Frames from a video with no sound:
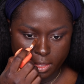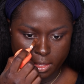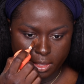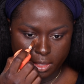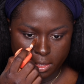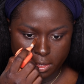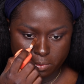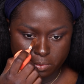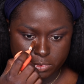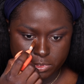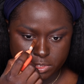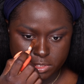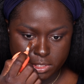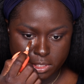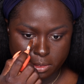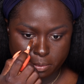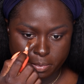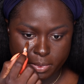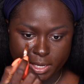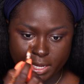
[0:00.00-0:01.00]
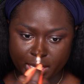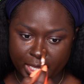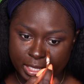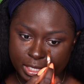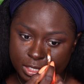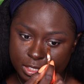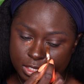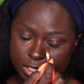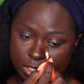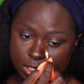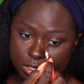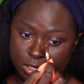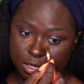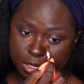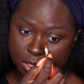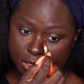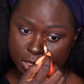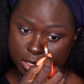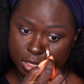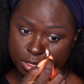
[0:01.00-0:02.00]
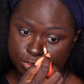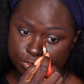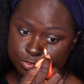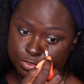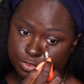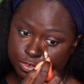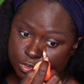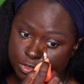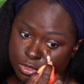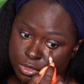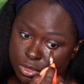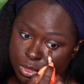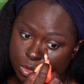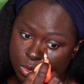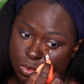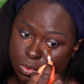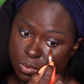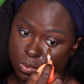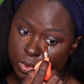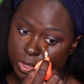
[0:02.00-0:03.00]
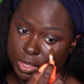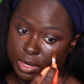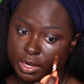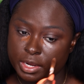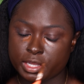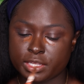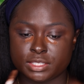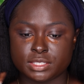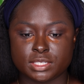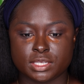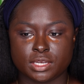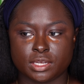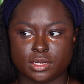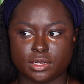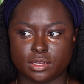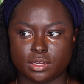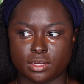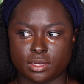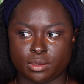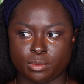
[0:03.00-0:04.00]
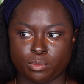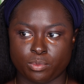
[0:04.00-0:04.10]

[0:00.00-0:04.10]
and we're just gonna apply enough where it's gonna